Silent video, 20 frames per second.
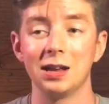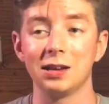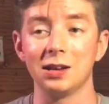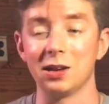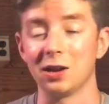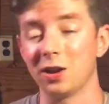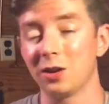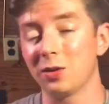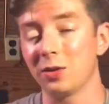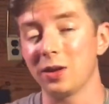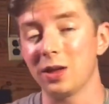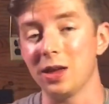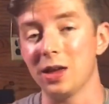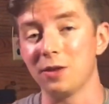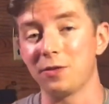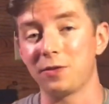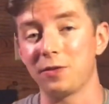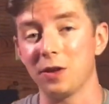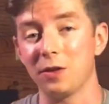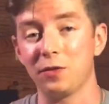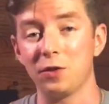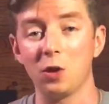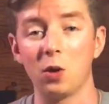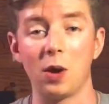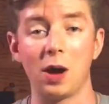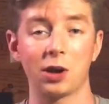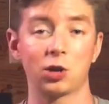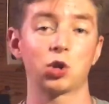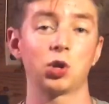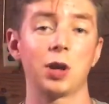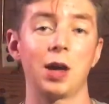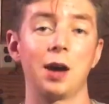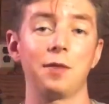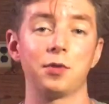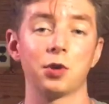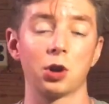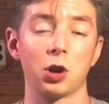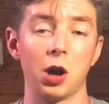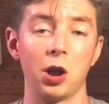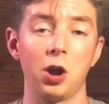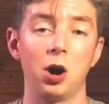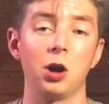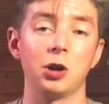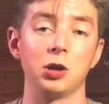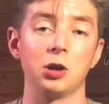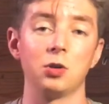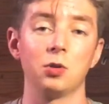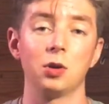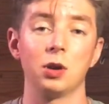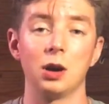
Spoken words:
if you don't actually have your gun on you.